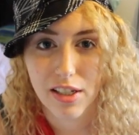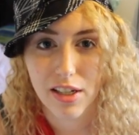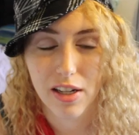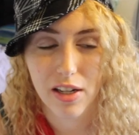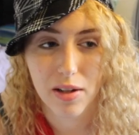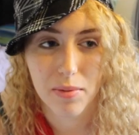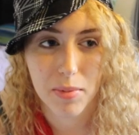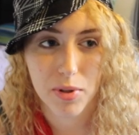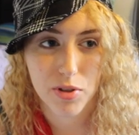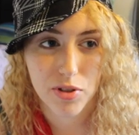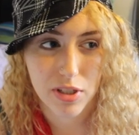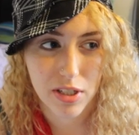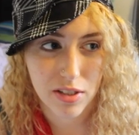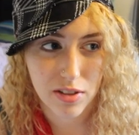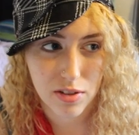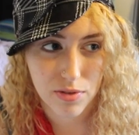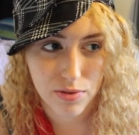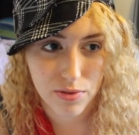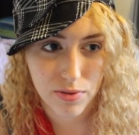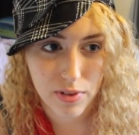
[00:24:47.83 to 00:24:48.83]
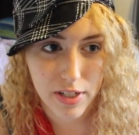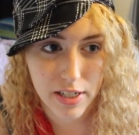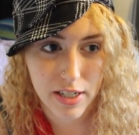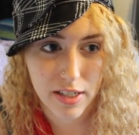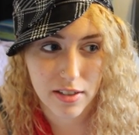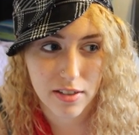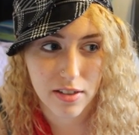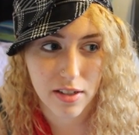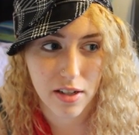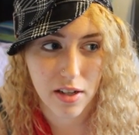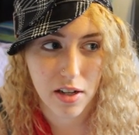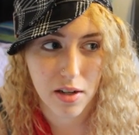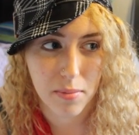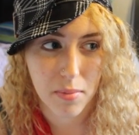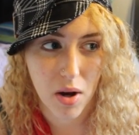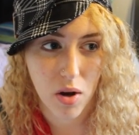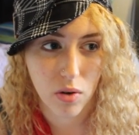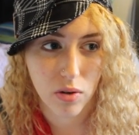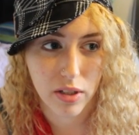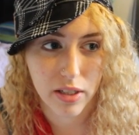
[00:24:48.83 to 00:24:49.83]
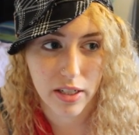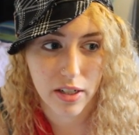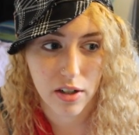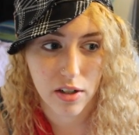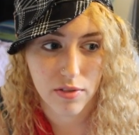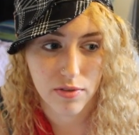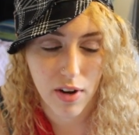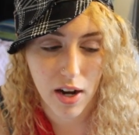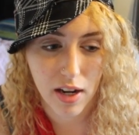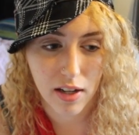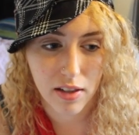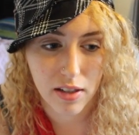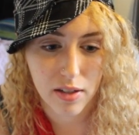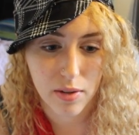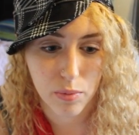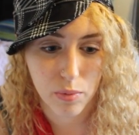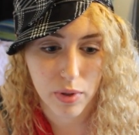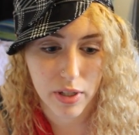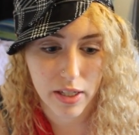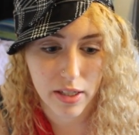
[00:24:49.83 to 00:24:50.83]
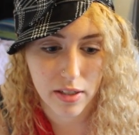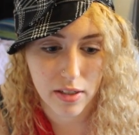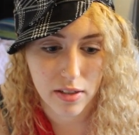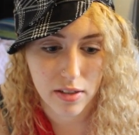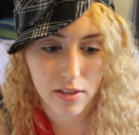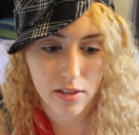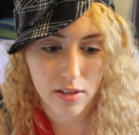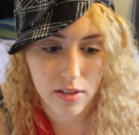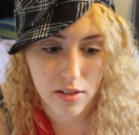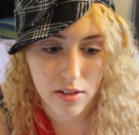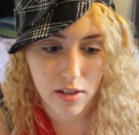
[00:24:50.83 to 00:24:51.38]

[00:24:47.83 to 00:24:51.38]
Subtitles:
Most schizophrenics only are violent when